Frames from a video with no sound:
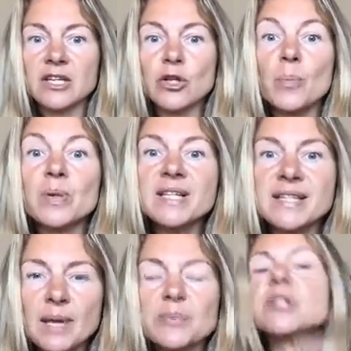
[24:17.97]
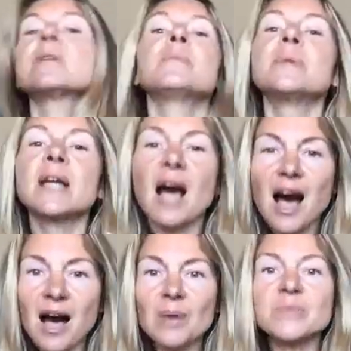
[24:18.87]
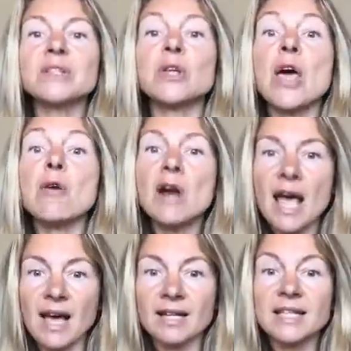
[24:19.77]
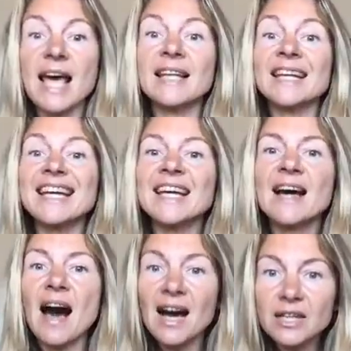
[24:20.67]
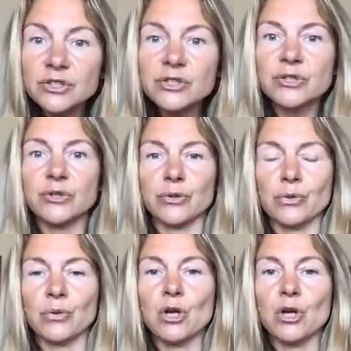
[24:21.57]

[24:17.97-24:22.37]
Your perception becomes direct, and I guide you